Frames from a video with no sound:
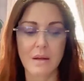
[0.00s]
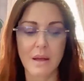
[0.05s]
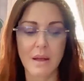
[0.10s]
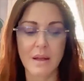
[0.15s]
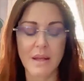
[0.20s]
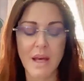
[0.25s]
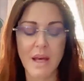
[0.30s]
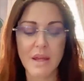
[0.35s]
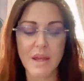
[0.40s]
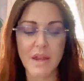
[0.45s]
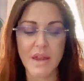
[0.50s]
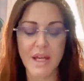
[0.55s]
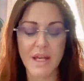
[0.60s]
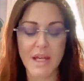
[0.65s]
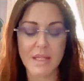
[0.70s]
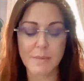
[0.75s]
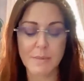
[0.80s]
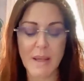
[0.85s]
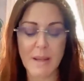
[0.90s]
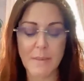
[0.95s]
other
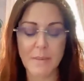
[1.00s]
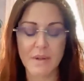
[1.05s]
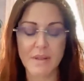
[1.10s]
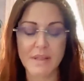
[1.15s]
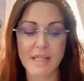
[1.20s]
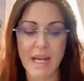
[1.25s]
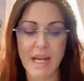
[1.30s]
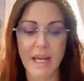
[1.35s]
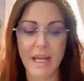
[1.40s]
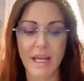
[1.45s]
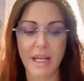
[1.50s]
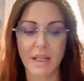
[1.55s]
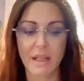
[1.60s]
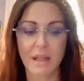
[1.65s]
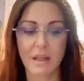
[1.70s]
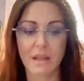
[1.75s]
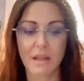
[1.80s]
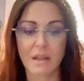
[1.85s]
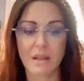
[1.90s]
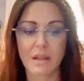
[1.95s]
thing is people are
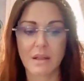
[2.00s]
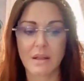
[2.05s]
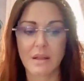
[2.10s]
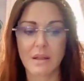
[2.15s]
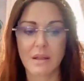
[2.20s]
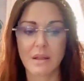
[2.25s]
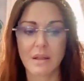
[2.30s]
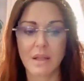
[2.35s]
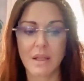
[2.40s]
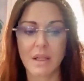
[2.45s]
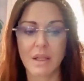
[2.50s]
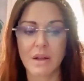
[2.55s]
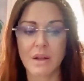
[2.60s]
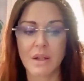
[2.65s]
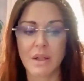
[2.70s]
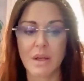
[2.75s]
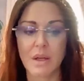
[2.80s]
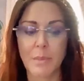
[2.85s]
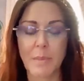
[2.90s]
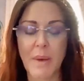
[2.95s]
saying
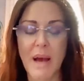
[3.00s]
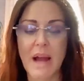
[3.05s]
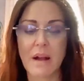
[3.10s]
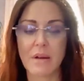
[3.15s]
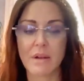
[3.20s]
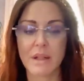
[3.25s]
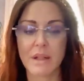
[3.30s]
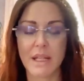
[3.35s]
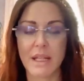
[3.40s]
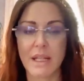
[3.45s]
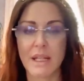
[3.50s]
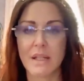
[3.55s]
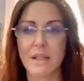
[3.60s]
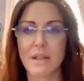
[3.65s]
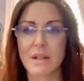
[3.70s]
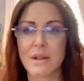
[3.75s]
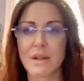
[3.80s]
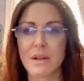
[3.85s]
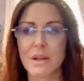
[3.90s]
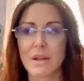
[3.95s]
that
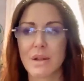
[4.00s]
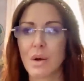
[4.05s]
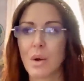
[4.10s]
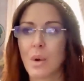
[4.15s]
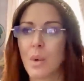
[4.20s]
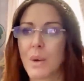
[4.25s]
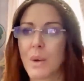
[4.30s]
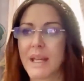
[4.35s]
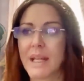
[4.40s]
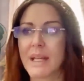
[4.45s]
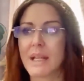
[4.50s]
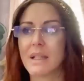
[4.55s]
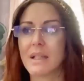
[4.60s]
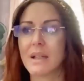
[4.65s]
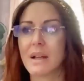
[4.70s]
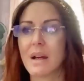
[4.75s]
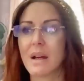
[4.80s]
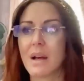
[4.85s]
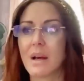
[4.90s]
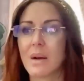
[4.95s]
apparently the
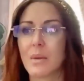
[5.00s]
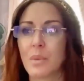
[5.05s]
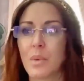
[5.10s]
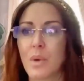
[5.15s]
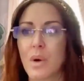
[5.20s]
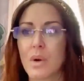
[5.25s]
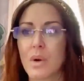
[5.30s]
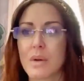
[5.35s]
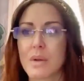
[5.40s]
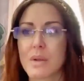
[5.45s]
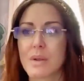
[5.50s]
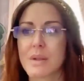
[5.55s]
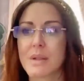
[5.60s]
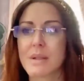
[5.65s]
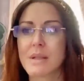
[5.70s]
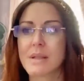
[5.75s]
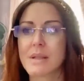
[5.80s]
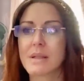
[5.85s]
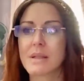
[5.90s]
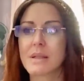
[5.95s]
Queen
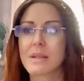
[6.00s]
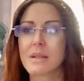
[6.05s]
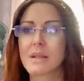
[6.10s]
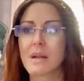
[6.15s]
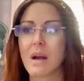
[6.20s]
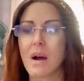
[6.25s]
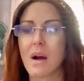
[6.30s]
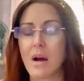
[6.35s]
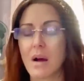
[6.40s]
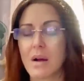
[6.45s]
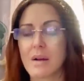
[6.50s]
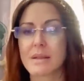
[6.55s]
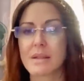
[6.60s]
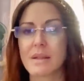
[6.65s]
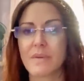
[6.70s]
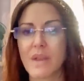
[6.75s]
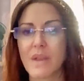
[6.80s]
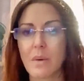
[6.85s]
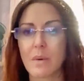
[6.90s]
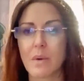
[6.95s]
was
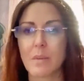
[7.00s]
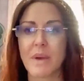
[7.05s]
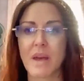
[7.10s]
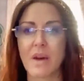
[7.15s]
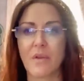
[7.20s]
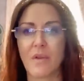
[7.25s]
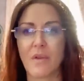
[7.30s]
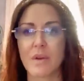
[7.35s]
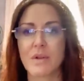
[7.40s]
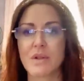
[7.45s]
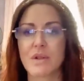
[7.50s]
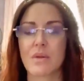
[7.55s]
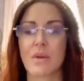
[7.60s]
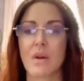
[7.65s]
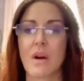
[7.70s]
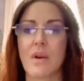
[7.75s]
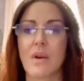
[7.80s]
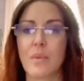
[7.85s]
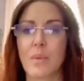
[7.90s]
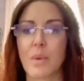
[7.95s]
asked if there would be a
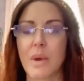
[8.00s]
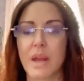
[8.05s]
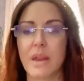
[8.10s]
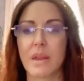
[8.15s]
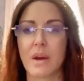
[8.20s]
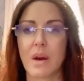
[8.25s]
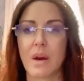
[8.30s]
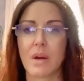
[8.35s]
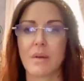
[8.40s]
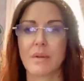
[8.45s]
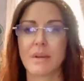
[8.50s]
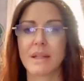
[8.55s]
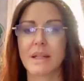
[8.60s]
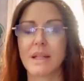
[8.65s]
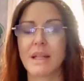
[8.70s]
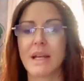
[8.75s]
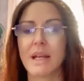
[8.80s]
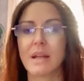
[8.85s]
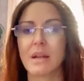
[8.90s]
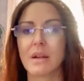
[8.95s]
photograph with her and
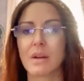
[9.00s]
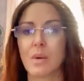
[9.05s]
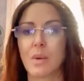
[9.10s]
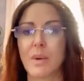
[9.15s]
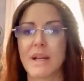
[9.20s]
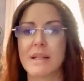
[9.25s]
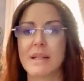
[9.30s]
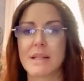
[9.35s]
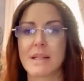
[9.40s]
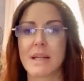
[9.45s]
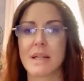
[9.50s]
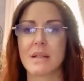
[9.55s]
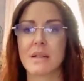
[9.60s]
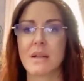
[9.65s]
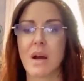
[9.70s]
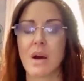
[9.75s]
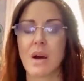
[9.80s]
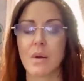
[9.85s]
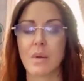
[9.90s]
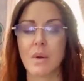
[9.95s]
Lily, and the Queen said
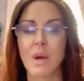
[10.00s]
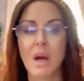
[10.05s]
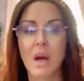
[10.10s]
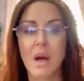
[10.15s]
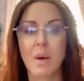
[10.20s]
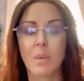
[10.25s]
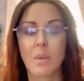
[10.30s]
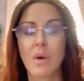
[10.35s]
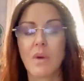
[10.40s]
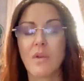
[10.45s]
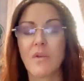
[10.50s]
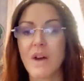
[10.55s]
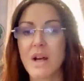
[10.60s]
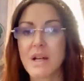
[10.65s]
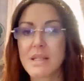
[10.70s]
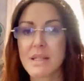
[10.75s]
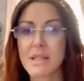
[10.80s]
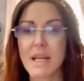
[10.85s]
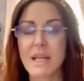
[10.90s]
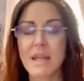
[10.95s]
no. Well,
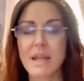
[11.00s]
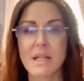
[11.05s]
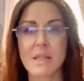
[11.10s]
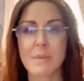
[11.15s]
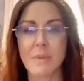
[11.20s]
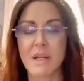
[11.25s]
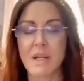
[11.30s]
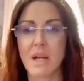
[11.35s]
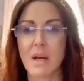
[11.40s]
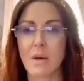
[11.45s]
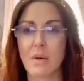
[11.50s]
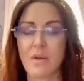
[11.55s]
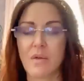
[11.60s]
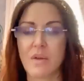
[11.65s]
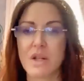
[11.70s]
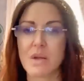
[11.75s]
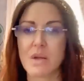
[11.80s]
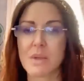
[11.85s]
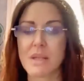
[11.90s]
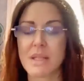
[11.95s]
firstly, there's been no
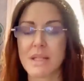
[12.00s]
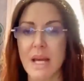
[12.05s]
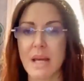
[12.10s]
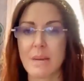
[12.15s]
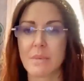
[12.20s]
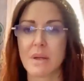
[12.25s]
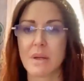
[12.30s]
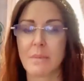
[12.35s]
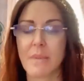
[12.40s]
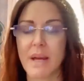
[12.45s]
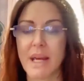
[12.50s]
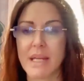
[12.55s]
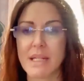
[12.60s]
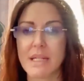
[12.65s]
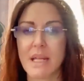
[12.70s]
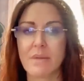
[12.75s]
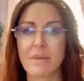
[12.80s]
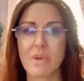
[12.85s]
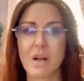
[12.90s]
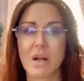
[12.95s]
official statement
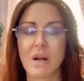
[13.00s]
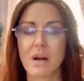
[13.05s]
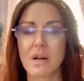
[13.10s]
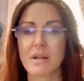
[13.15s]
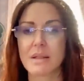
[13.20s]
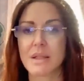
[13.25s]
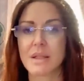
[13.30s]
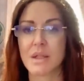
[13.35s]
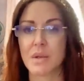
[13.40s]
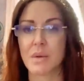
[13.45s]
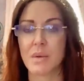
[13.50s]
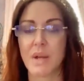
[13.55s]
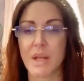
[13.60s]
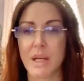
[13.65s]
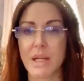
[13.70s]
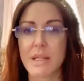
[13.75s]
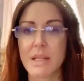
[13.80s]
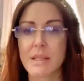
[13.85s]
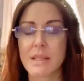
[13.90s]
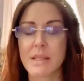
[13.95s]
made in regards to
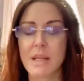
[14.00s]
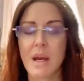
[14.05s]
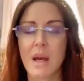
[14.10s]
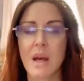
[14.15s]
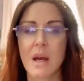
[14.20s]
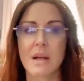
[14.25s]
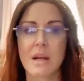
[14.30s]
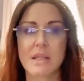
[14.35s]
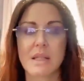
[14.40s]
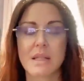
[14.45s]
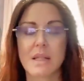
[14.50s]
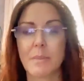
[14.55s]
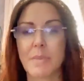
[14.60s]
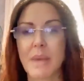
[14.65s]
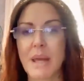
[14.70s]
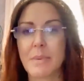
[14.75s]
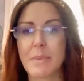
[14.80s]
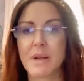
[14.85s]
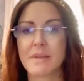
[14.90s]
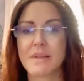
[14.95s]
this, because some
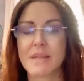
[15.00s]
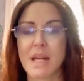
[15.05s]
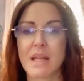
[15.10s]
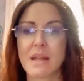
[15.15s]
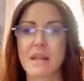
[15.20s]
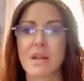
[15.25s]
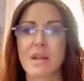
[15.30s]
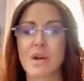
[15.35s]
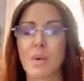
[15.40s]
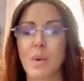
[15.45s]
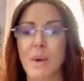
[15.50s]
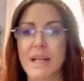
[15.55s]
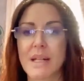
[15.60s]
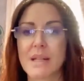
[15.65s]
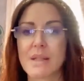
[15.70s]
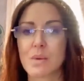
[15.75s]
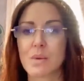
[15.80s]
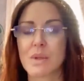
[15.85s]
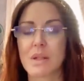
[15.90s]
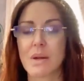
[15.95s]
people have said that the Queen
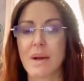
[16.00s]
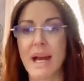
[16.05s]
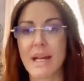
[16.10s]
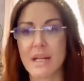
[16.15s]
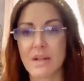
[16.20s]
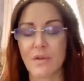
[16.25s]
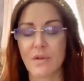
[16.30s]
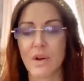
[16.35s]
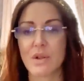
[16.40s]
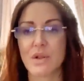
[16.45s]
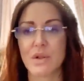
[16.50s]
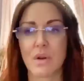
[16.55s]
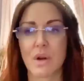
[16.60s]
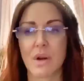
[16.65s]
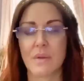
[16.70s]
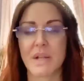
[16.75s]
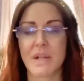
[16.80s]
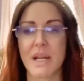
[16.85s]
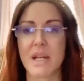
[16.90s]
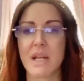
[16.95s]
has also had a
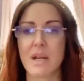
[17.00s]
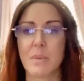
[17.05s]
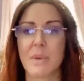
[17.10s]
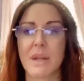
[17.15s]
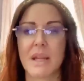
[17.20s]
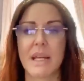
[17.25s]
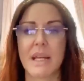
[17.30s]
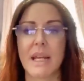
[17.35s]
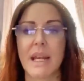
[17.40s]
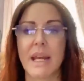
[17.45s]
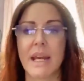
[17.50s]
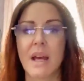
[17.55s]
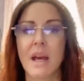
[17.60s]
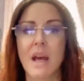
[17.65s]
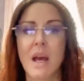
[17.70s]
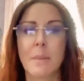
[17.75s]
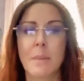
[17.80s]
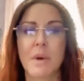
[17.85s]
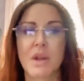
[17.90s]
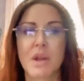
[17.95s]
photograph taken with Lily,
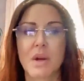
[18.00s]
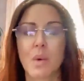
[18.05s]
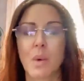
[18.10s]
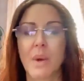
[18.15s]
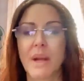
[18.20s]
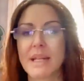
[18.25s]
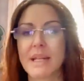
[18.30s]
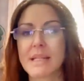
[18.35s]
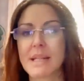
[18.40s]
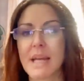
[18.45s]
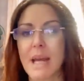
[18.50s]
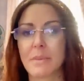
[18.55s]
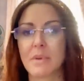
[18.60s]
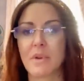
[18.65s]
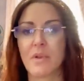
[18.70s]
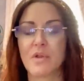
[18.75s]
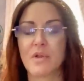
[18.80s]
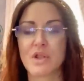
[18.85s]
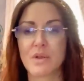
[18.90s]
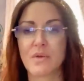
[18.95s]
but the Queen has kept
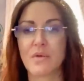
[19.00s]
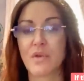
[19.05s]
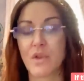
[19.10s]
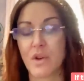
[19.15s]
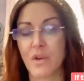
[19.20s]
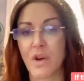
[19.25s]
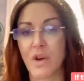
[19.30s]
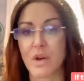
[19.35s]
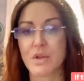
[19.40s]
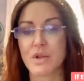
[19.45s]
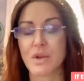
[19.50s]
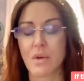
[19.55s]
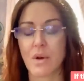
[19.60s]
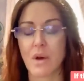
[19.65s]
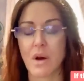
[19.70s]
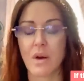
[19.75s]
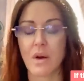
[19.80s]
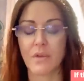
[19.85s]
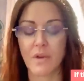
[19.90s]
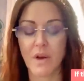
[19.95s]
the
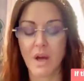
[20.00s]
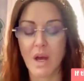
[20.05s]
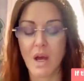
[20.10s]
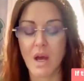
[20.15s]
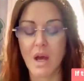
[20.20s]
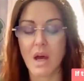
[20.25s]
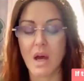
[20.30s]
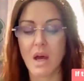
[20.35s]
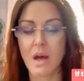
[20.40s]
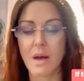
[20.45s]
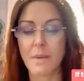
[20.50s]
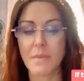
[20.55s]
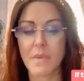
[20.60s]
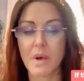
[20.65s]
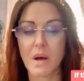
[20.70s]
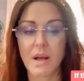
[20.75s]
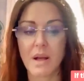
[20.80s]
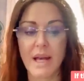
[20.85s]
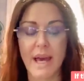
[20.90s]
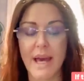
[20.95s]
photograph.
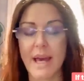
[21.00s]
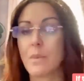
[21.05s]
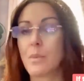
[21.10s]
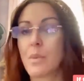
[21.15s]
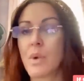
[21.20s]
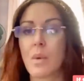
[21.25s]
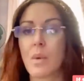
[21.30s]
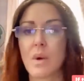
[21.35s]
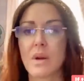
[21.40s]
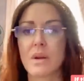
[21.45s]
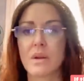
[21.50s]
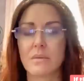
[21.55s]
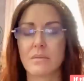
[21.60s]
Okay, well,